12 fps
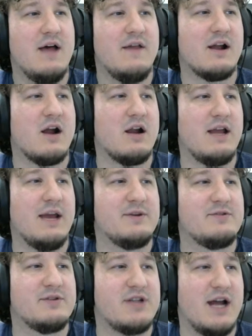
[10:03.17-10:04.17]
That card can't be
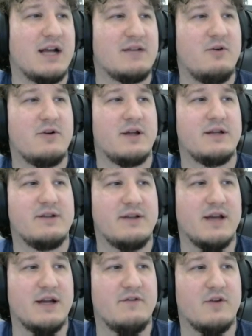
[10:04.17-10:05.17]
switched to active mode until
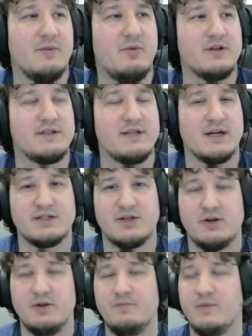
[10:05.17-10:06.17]
the end of your opponent's next
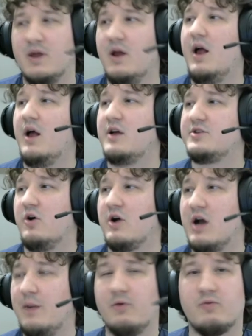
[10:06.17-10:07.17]
turn. So a
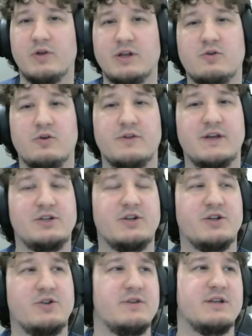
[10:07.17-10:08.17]
couple really cool things you
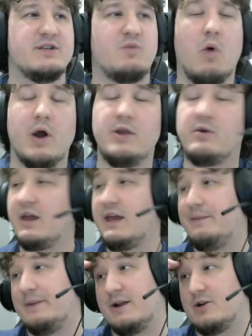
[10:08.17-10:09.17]
can do with this. One, you can
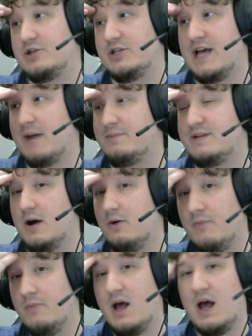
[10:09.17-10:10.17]
keep an energy tap
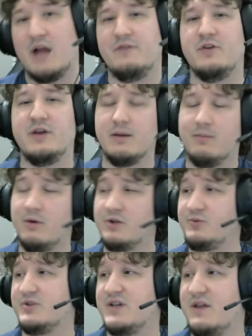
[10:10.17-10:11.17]
down, and if you can get
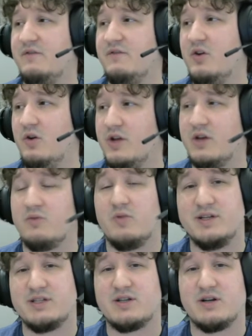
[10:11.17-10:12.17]
multiples on the field, you can
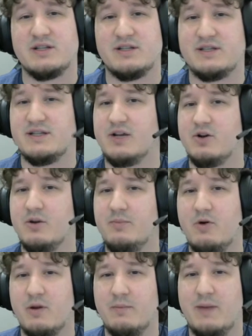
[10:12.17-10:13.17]
really start to set your
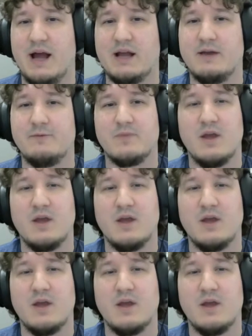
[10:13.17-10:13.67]
opponent back.